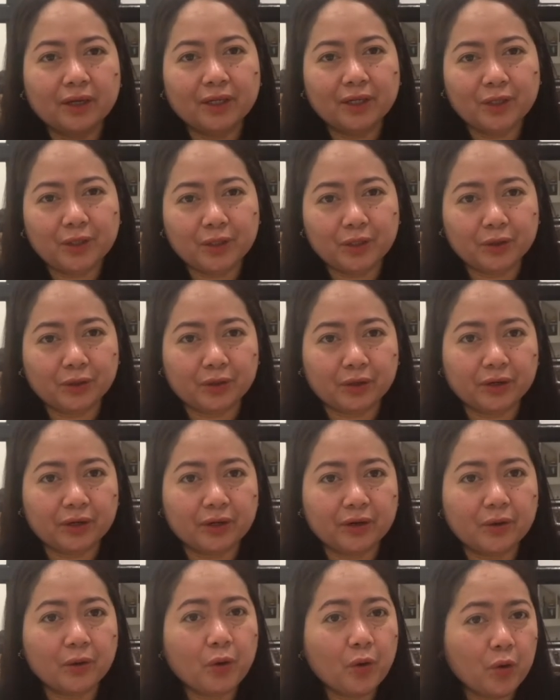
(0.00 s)

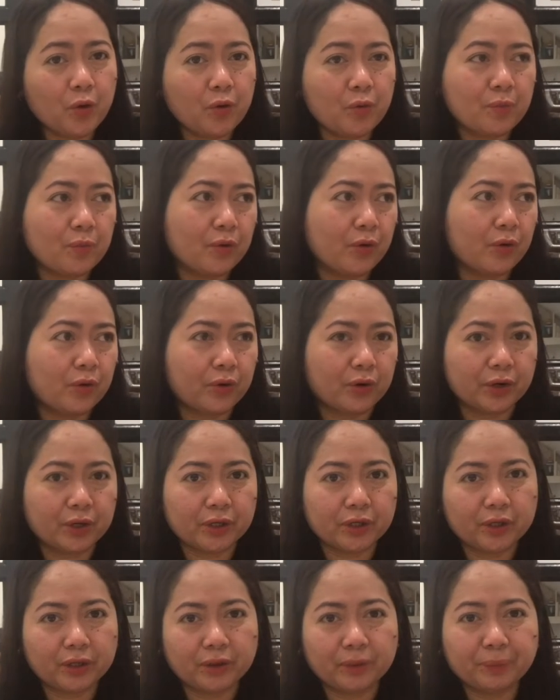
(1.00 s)
your home or
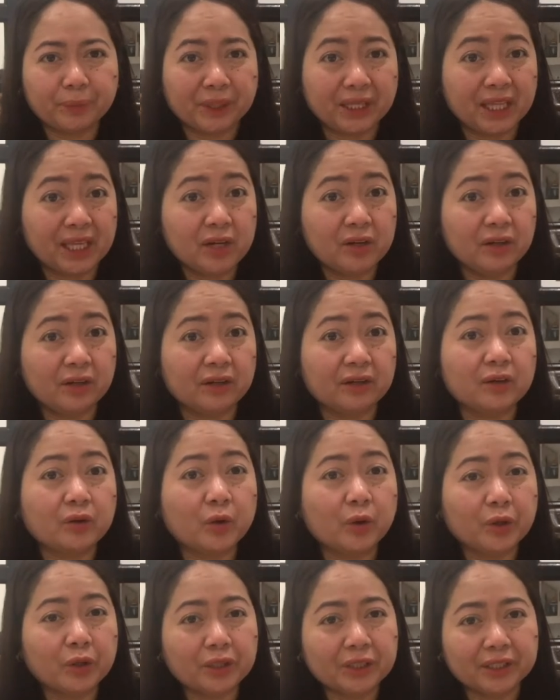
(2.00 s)
a particular
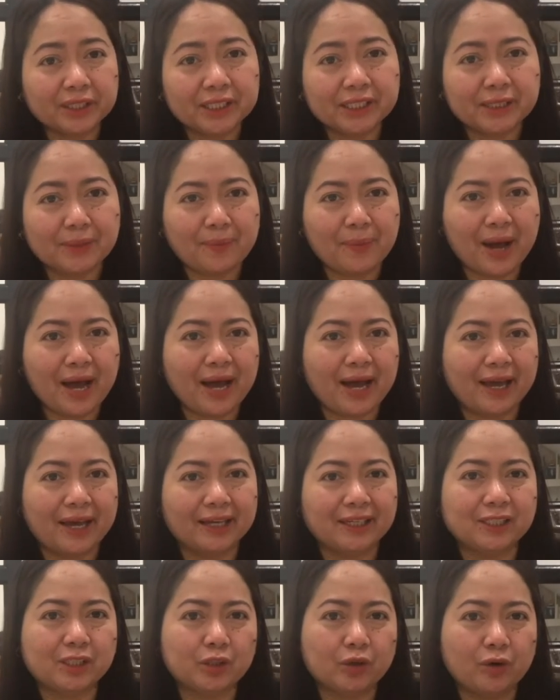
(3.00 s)
corner sa bahay.
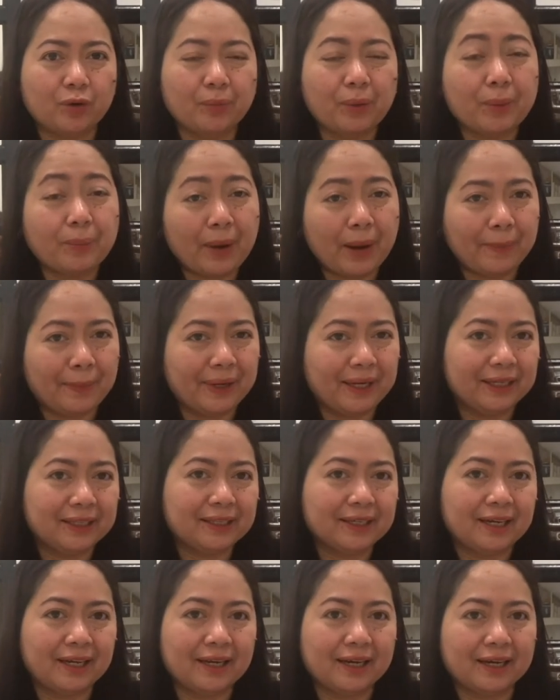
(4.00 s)
So, magpapalit
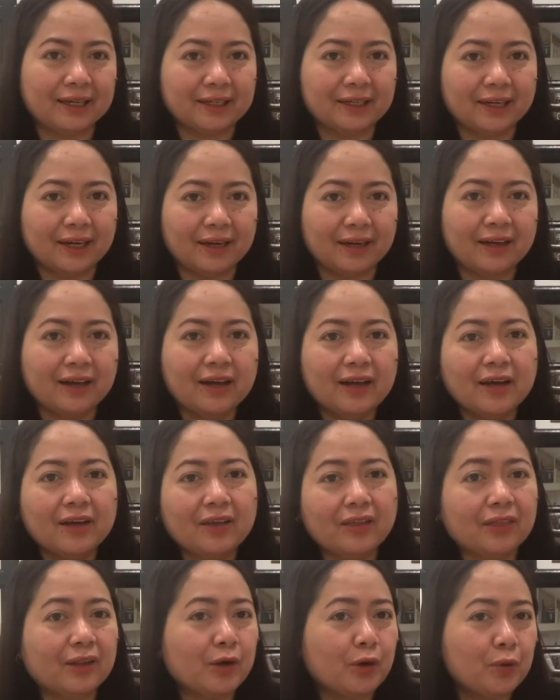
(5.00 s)
ka lang ng
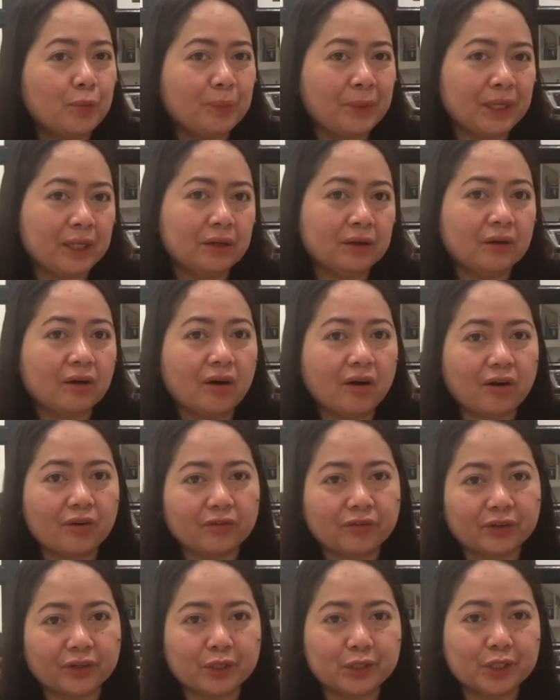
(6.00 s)
throw pillow
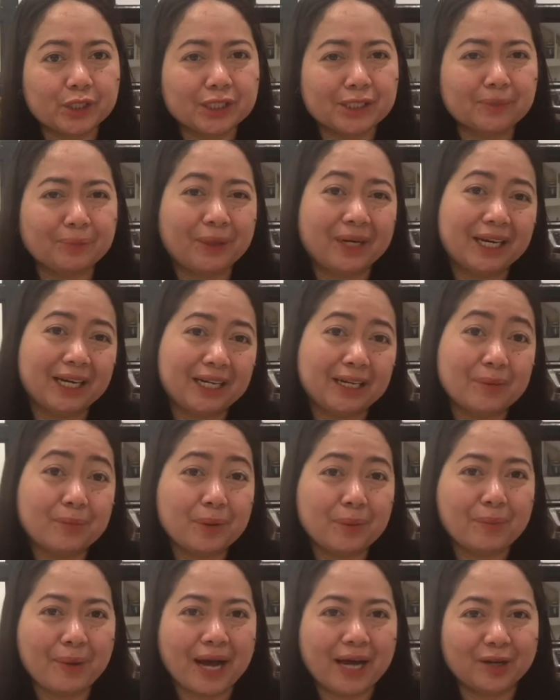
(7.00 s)
covers, parang
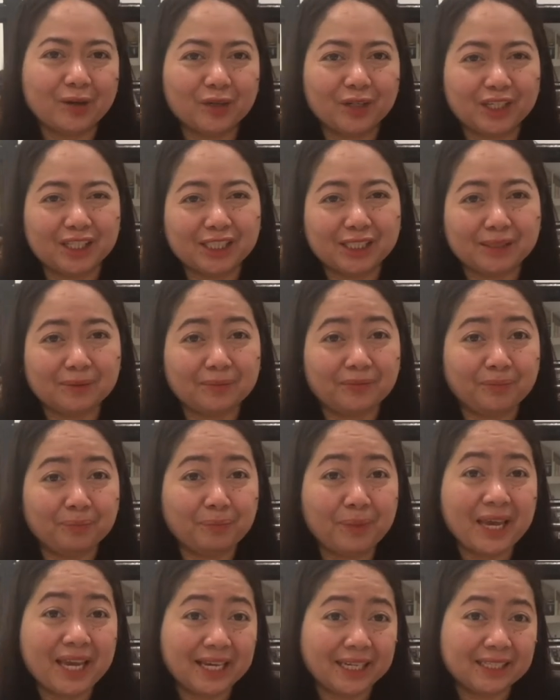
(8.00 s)
nababago ni
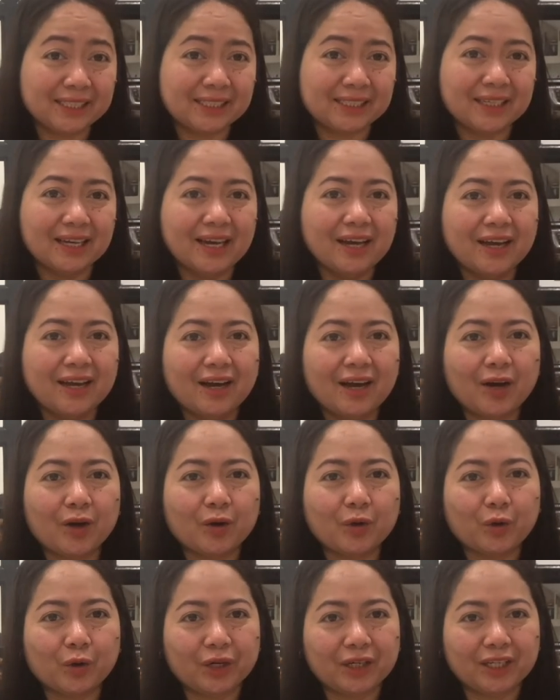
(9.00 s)
space
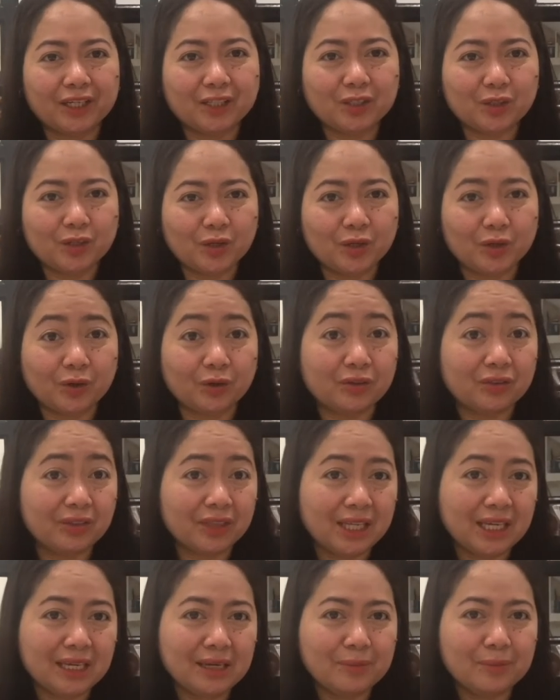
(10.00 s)
according to your
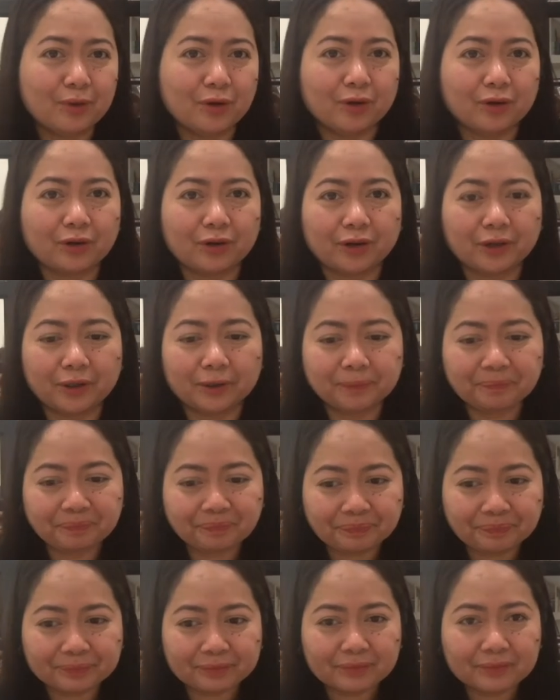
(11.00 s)
theme or
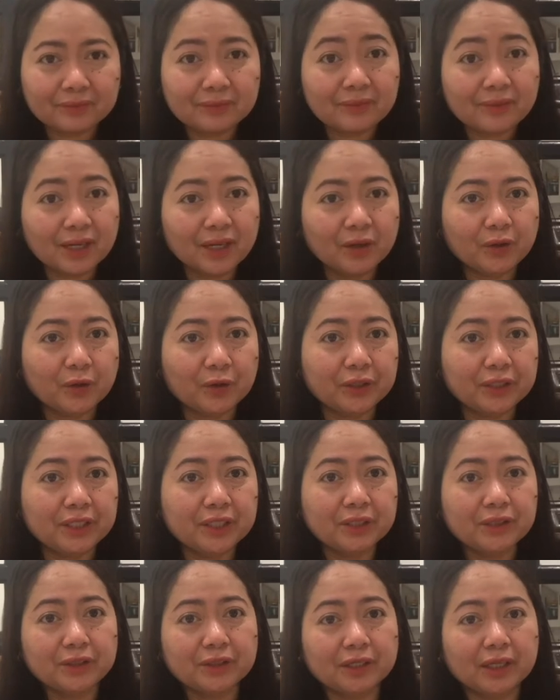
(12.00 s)
according
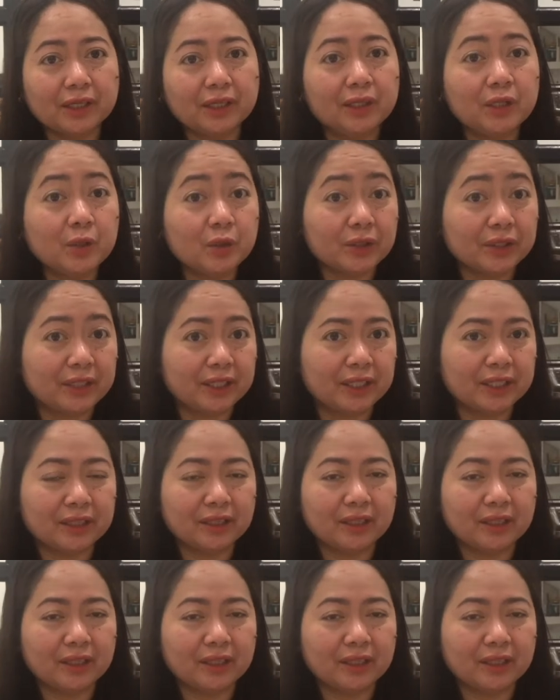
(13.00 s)
to the look that